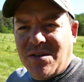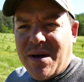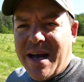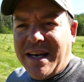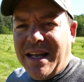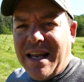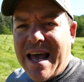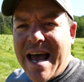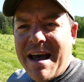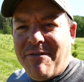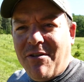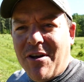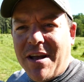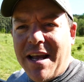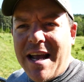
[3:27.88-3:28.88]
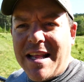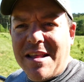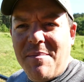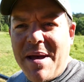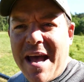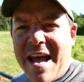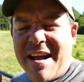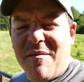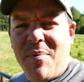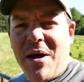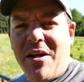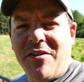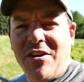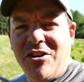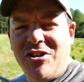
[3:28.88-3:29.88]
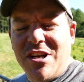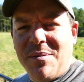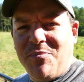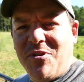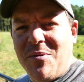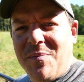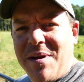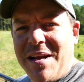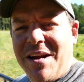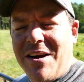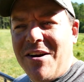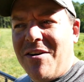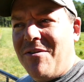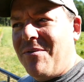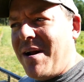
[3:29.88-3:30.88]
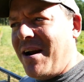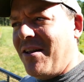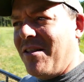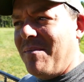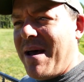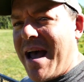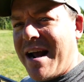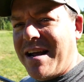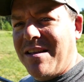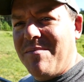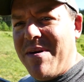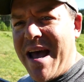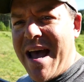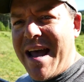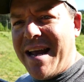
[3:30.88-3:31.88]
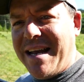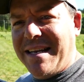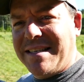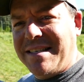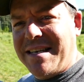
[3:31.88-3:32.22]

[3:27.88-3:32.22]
So I had to laugh looking at the bag of pelleted gypsum here. Right on the back of the bag it